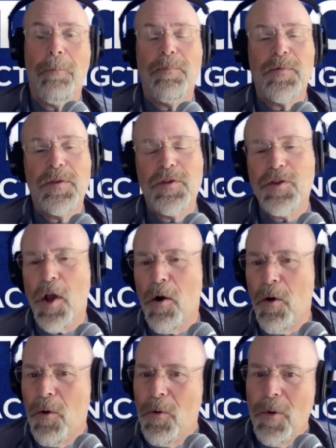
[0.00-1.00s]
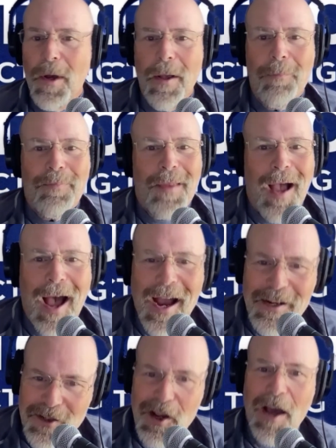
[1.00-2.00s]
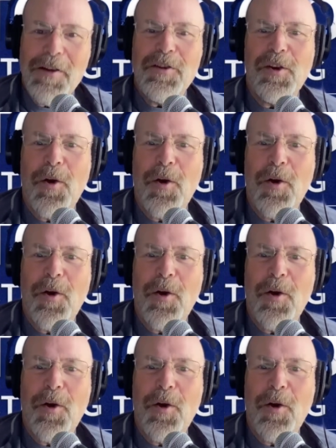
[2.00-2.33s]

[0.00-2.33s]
So I decided to